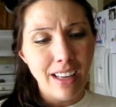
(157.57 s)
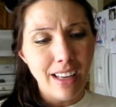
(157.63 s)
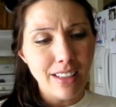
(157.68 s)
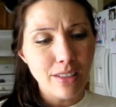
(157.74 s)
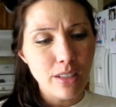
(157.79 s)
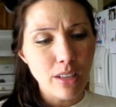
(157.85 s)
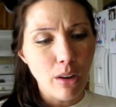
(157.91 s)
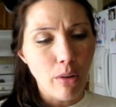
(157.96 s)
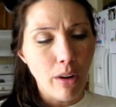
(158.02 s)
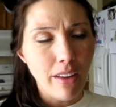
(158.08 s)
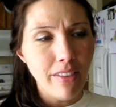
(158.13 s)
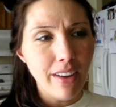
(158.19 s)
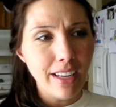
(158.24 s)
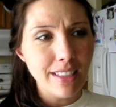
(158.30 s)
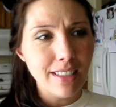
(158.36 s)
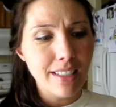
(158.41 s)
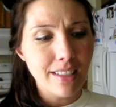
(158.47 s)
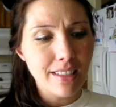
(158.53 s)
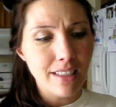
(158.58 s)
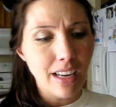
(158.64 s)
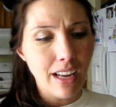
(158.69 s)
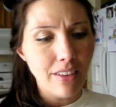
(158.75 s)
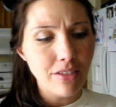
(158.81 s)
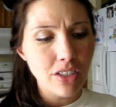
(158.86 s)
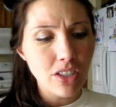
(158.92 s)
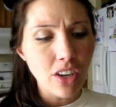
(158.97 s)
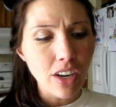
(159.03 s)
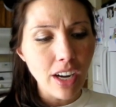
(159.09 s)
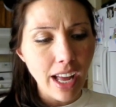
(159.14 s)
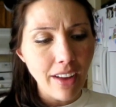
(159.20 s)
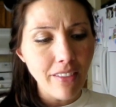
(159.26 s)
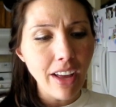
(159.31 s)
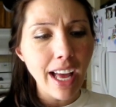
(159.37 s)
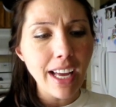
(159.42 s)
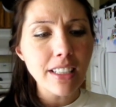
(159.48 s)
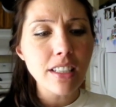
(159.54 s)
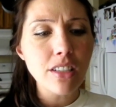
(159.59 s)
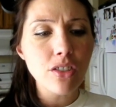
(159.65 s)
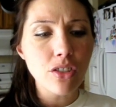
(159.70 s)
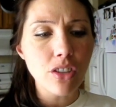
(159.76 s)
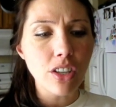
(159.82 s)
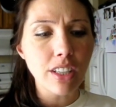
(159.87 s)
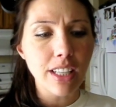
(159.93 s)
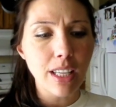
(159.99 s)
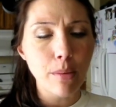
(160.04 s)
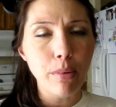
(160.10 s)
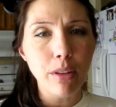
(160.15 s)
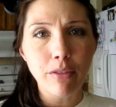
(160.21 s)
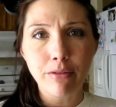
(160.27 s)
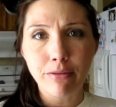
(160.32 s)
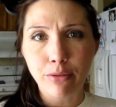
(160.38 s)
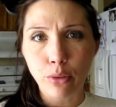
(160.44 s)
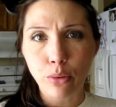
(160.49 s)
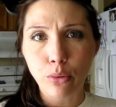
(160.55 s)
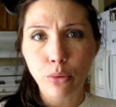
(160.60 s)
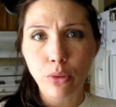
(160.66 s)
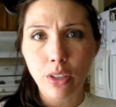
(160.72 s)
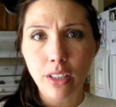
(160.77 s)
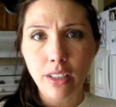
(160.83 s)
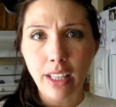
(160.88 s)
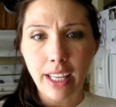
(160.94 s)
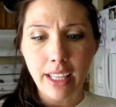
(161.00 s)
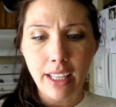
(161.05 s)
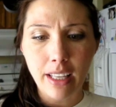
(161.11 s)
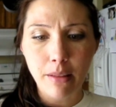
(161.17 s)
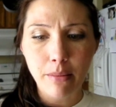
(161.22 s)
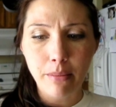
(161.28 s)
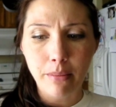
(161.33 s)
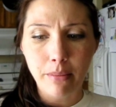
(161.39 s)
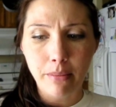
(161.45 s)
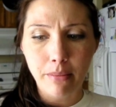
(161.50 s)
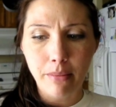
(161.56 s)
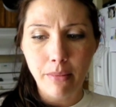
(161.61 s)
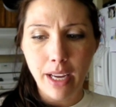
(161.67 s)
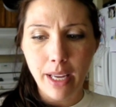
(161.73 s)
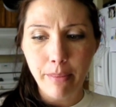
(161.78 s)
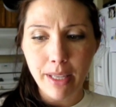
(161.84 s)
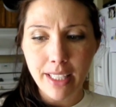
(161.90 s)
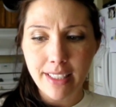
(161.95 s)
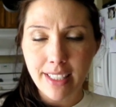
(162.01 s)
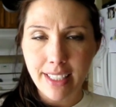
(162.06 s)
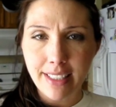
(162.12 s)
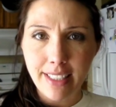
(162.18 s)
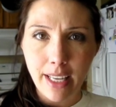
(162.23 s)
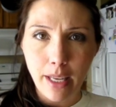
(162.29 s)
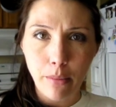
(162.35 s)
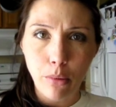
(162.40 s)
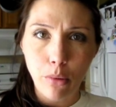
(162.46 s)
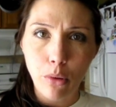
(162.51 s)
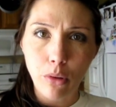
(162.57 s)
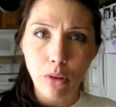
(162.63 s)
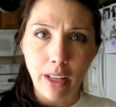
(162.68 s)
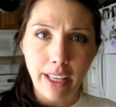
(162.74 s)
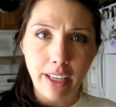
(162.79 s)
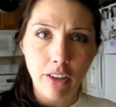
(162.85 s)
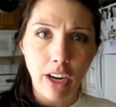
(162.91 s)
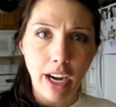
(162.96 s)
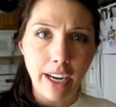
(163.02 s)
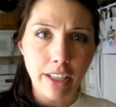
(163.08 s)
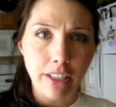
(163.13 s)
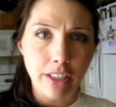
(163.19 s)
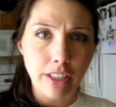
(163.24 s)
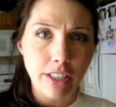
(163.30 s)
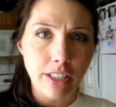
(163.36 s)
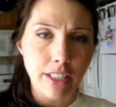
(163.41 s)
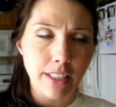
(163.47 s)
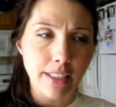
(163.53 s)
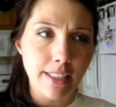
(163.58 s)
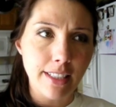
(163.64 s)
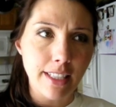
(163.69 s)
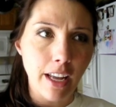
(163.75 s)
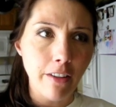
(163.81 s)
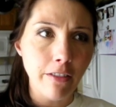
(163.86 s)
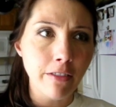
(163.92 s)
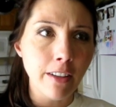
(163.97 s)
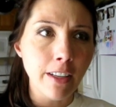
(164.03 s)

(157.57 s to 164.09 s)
And so I've had to start keeping food like in my bedside table, like crackers and stuff,